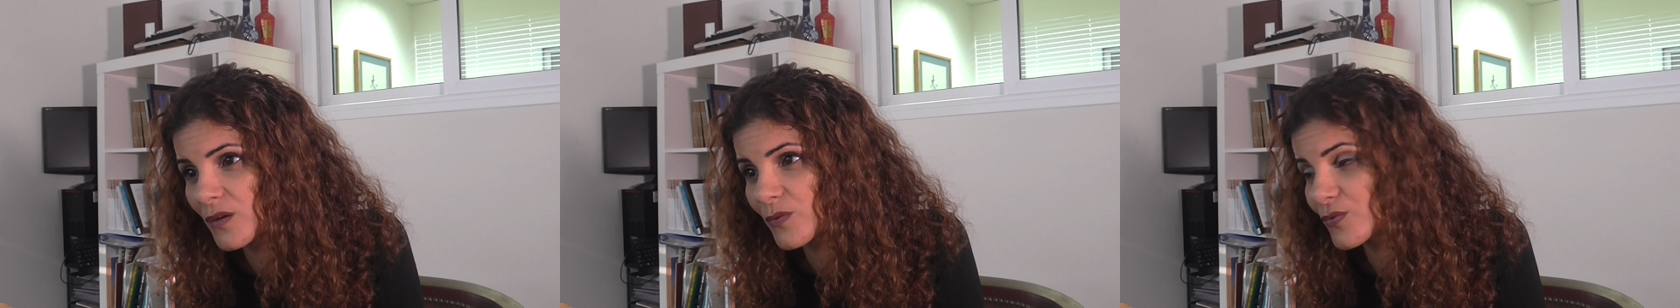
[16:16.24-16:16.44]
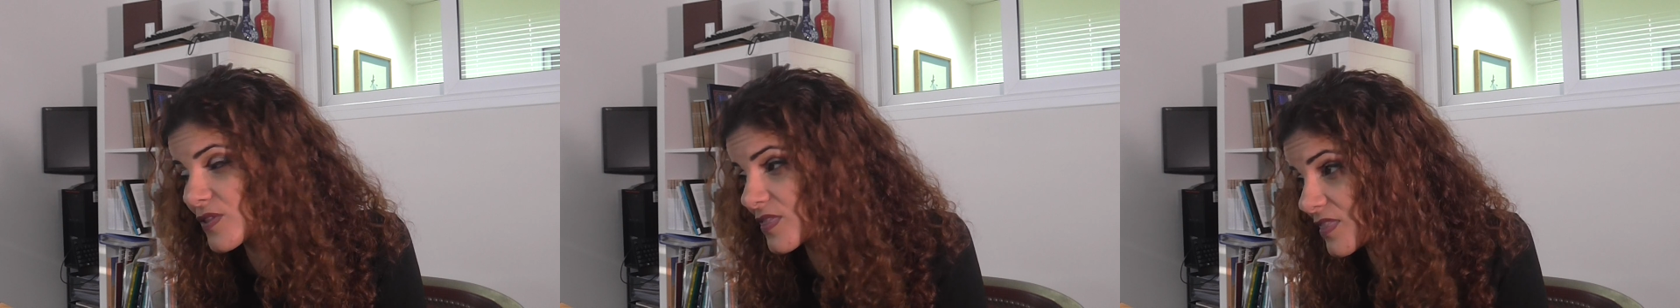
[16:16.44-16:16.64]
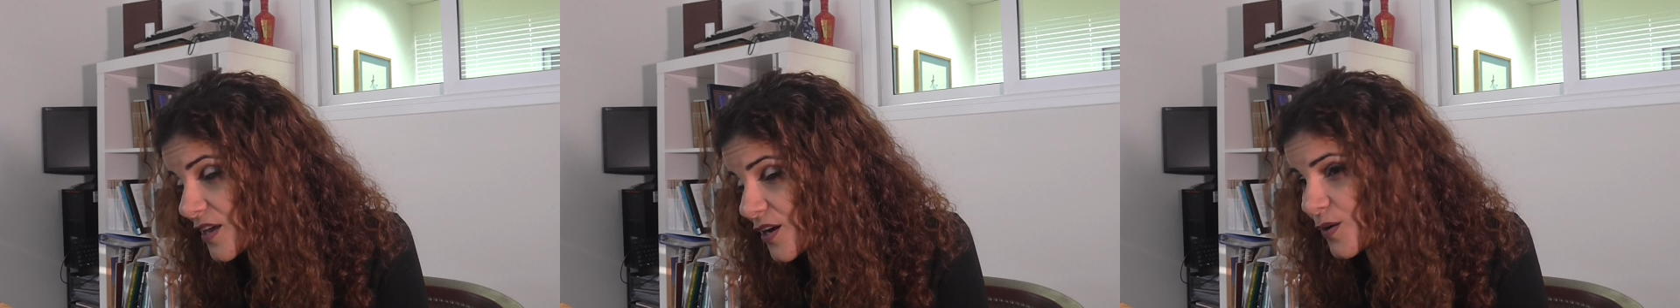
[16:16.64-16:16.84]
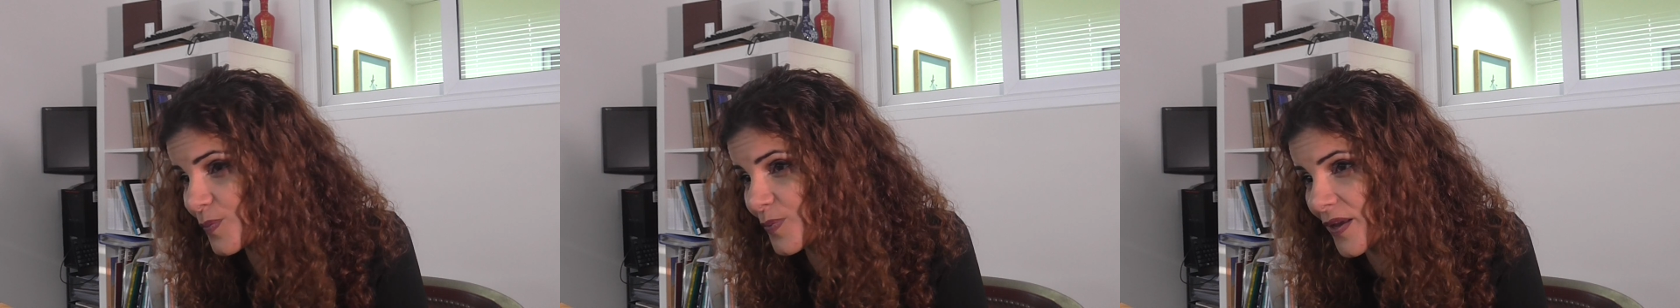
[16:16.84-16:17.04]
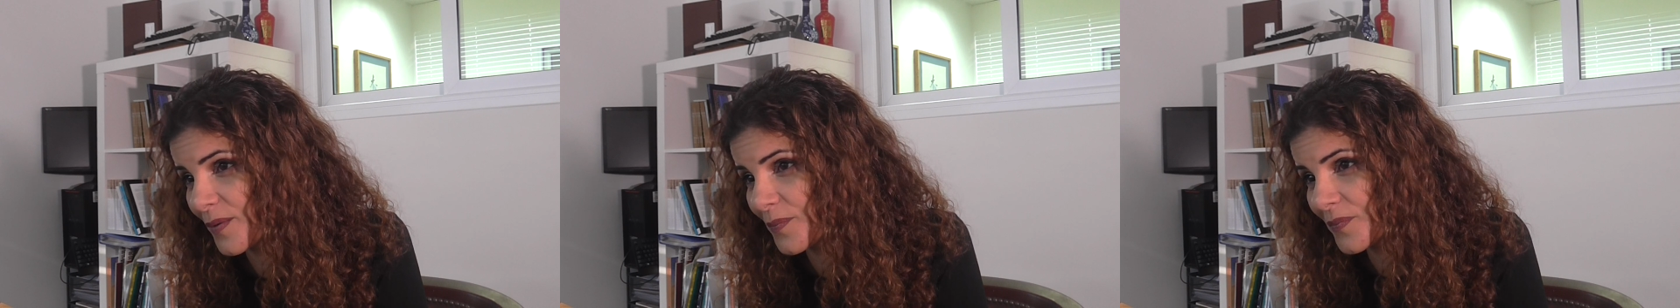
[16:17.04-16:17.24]
It was their
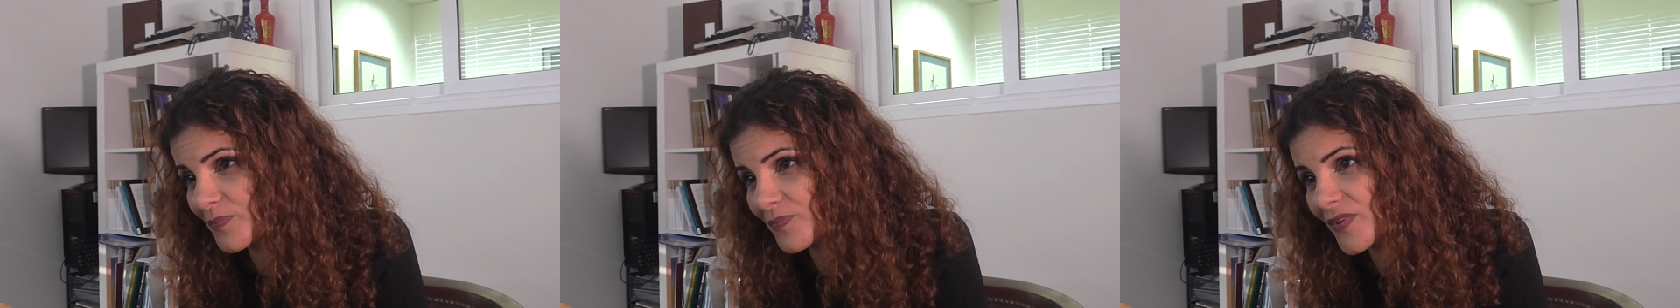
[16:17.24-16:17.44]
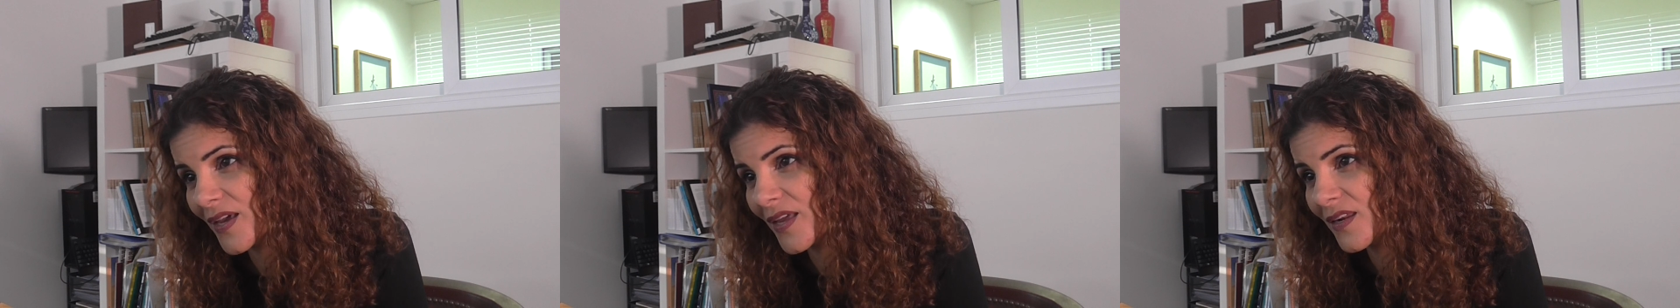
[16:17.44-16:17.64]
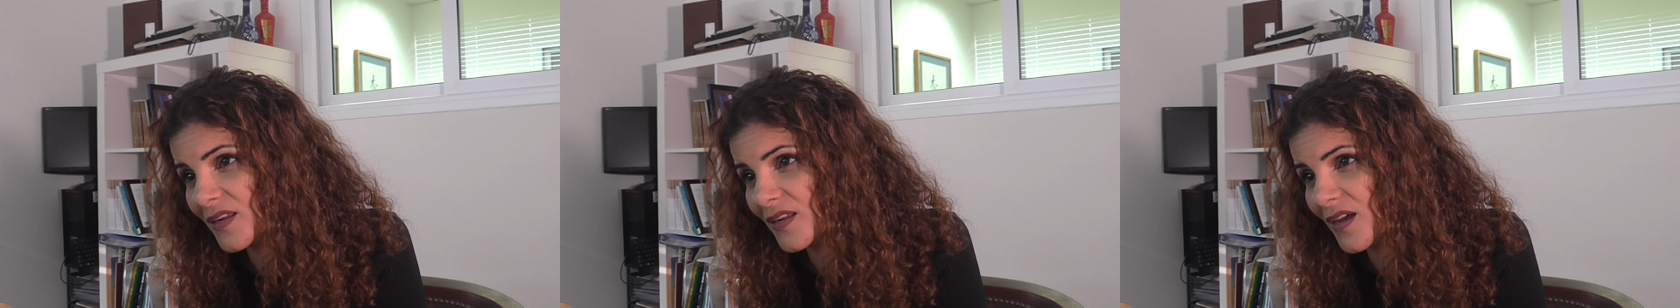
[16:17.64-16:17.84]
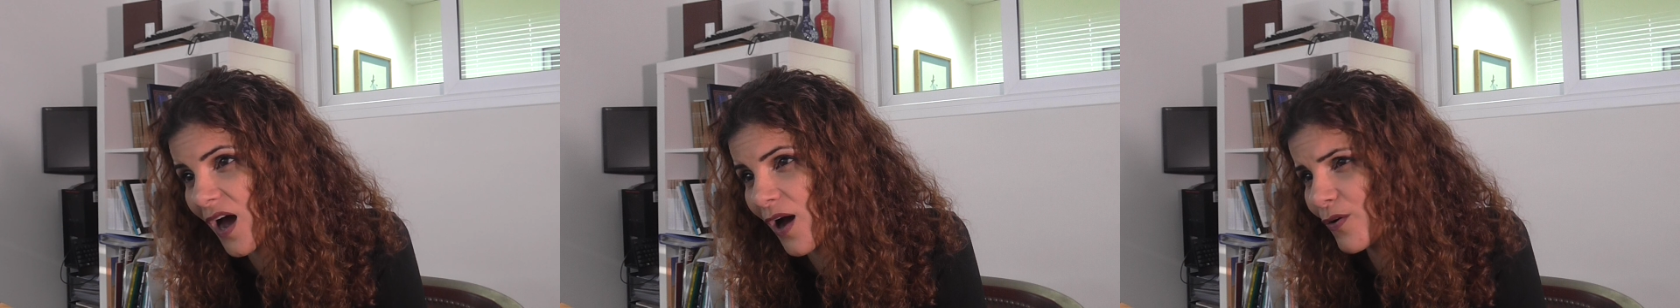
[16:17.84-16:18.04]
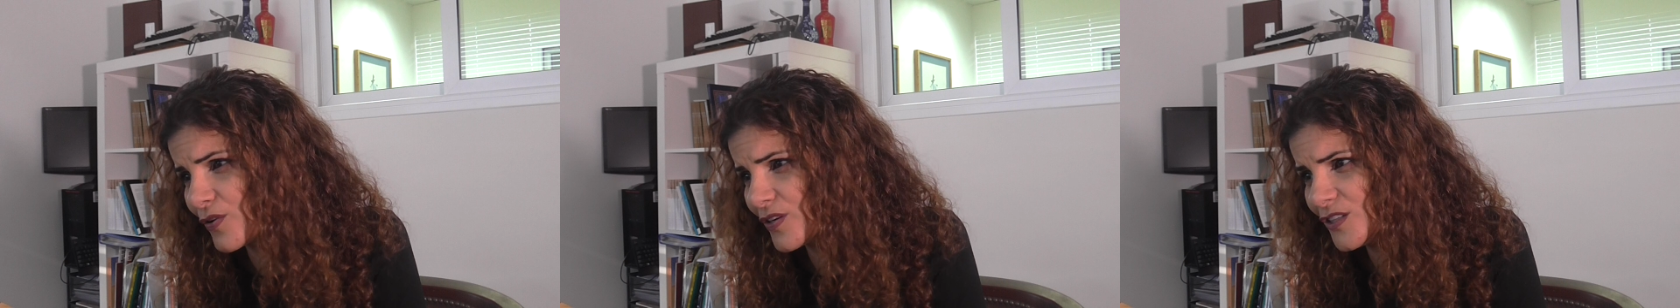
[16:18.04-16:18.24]
blame. Ken,
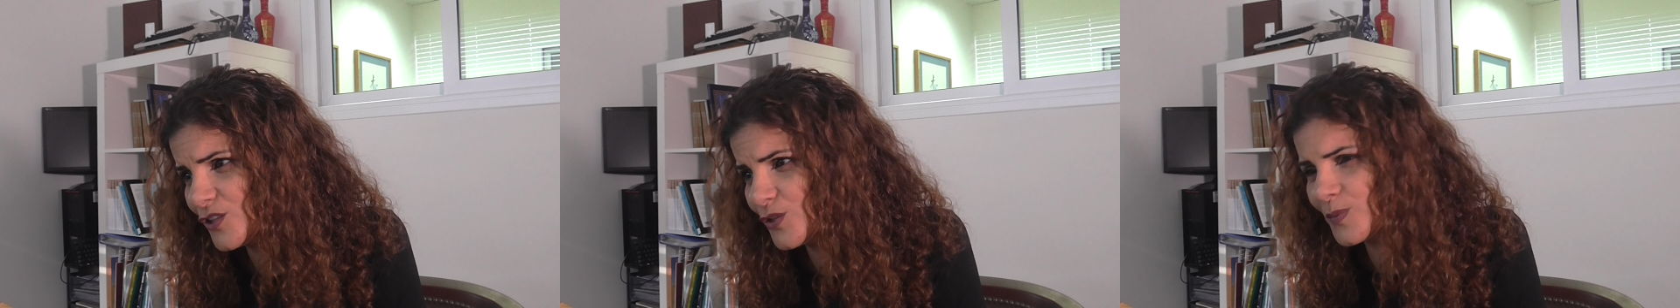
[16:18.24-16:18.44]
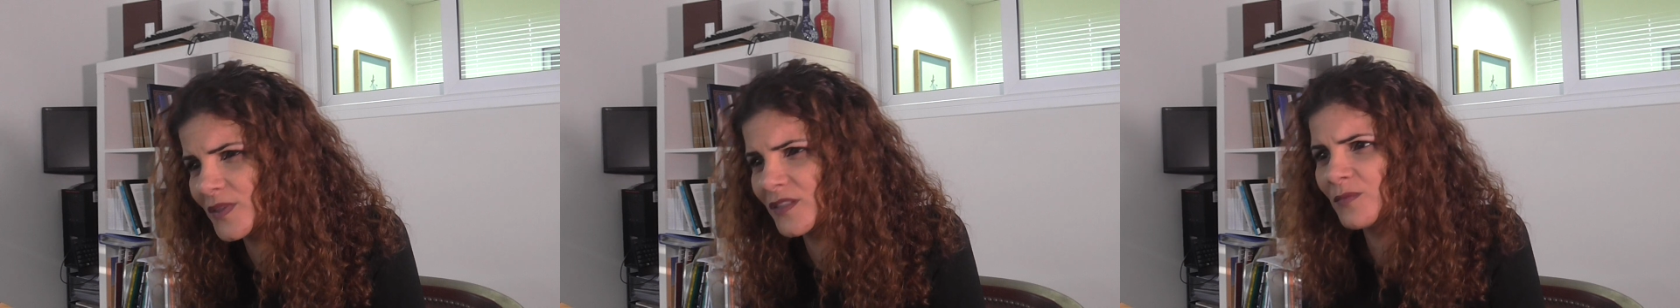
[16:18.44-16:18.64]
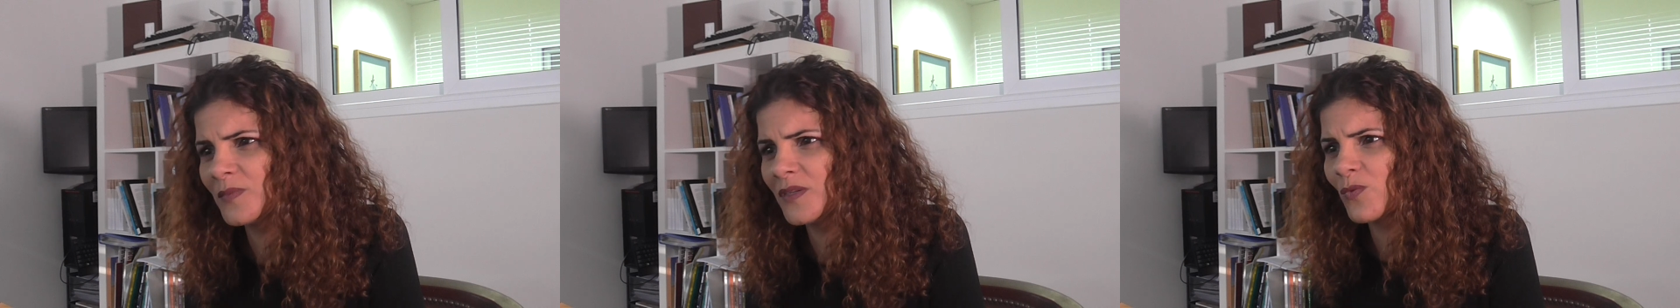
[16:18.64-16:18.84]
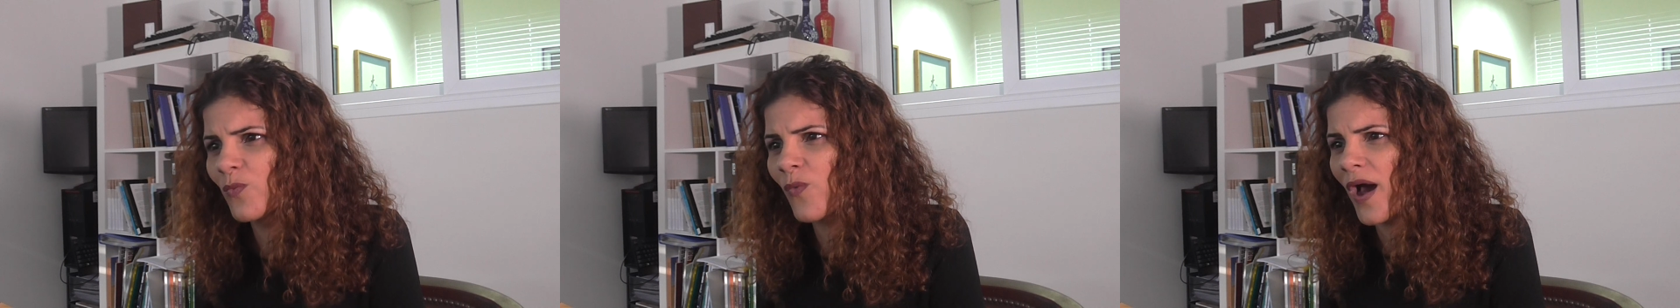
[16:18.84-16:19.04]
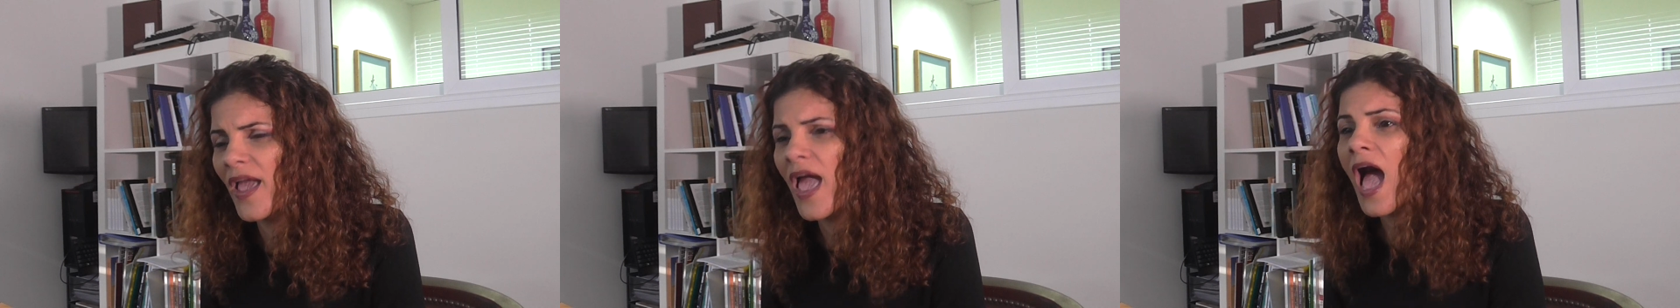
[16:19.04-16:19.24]
how couldn't you believe me?
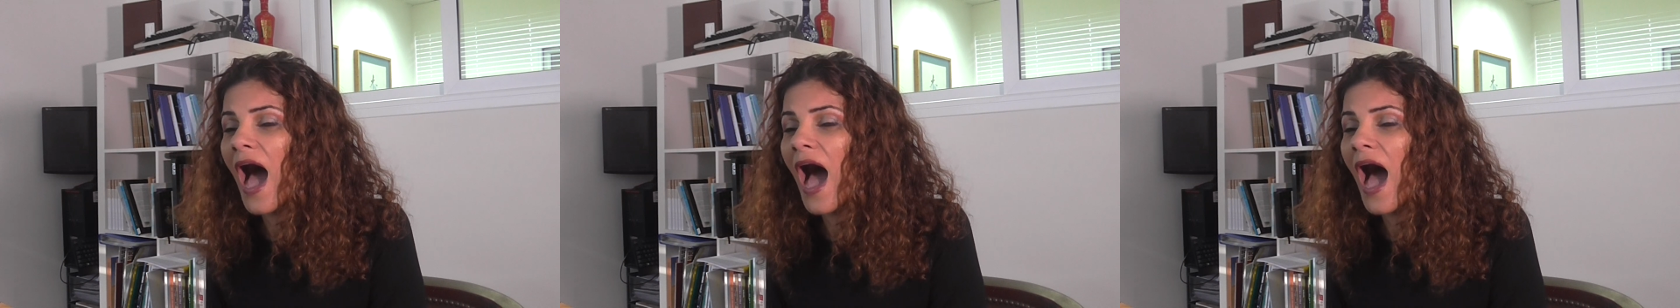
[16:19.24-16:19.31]
Why?